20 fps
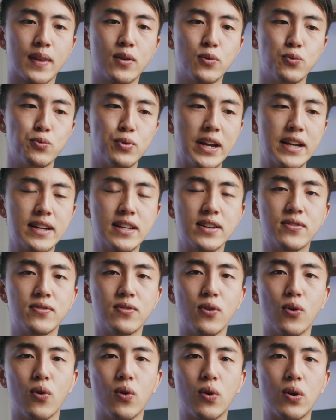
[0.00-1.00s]
rated
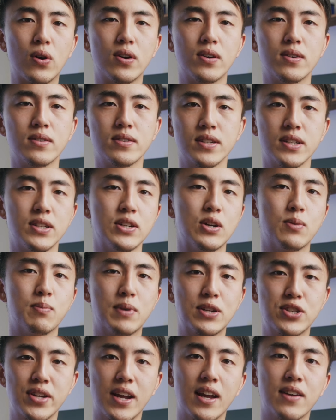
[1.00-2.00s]
for, you know,
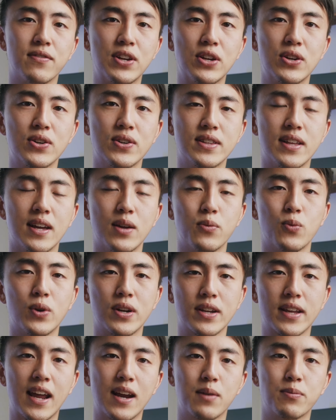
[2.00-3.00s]
much heavier than what
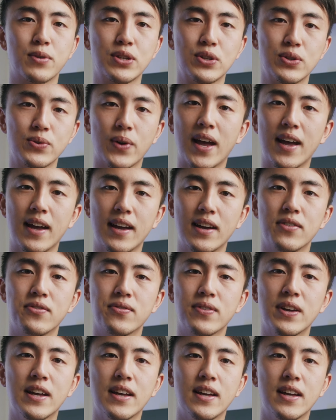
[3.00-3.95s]
camera you have,